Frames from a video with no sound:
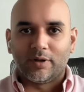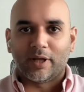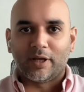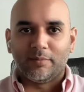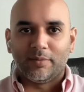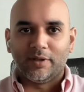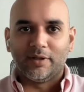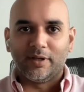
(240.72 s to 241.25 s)
over
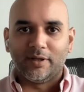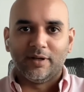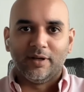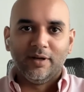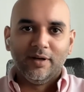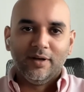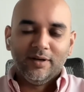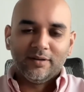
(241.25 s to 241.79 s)
time, and then
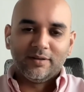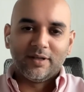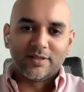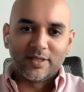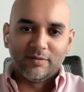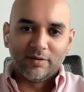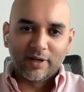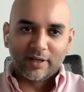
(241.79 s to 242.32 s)

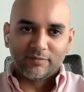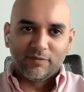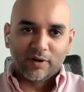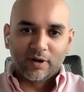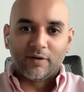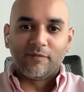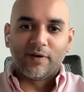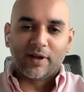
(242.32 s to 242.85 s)
there's never like
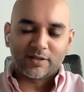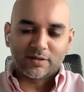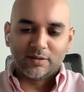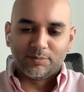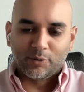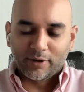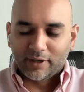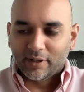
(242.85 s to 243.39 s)
one
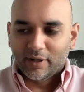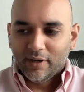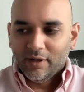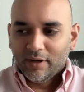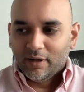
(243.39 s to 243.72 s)
inflection point.